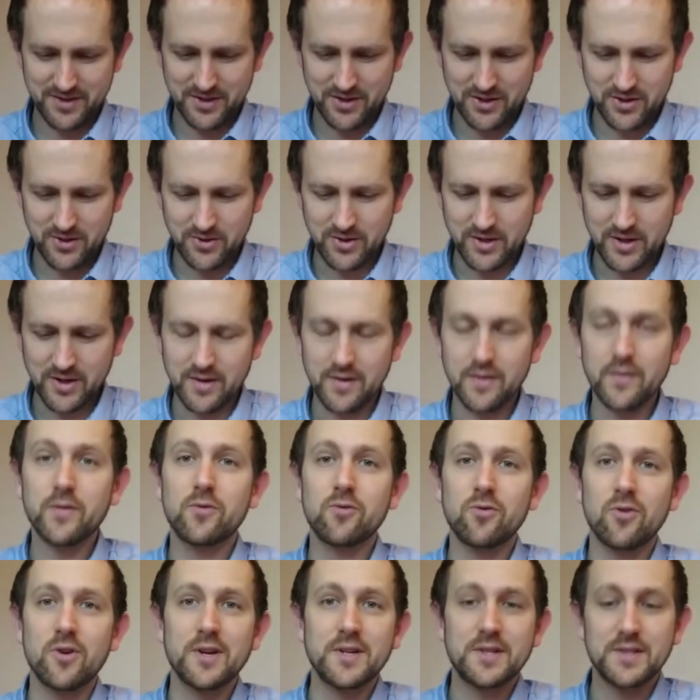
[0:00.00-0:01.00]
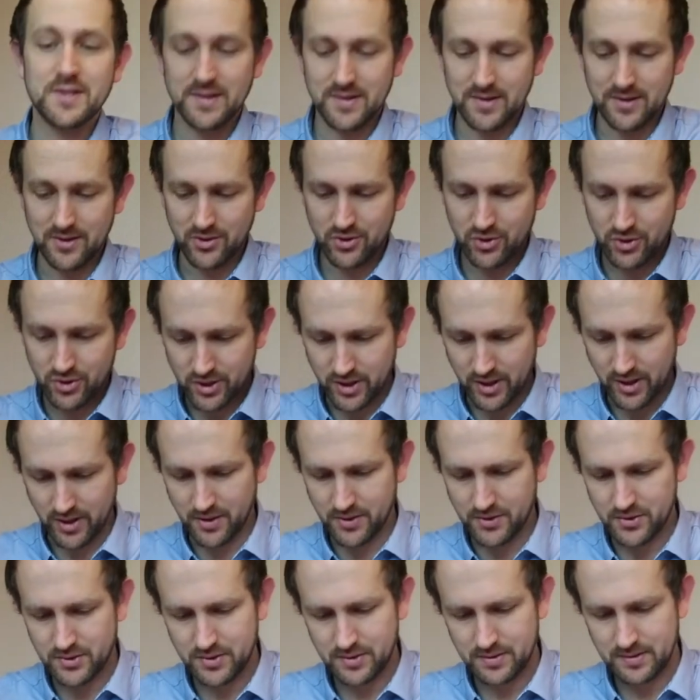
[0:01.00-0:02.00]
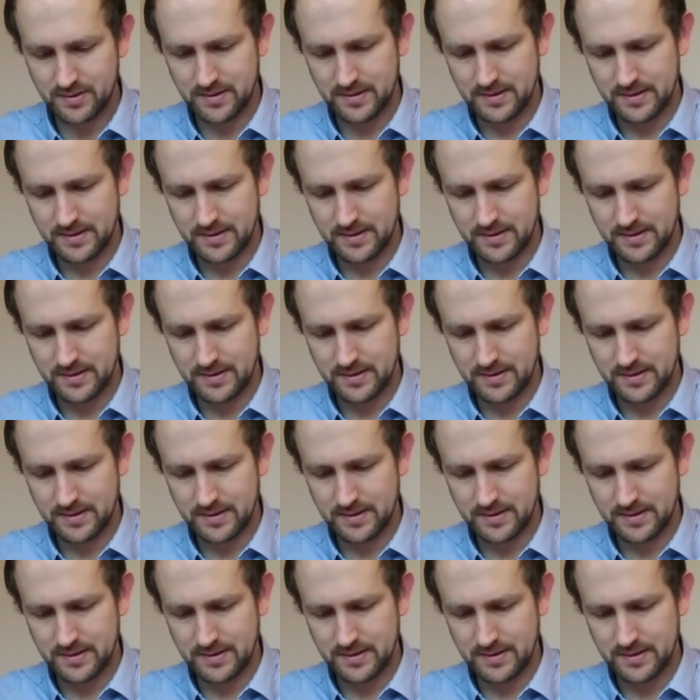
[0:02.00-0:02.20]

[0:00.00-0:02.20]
union of Christ and the church.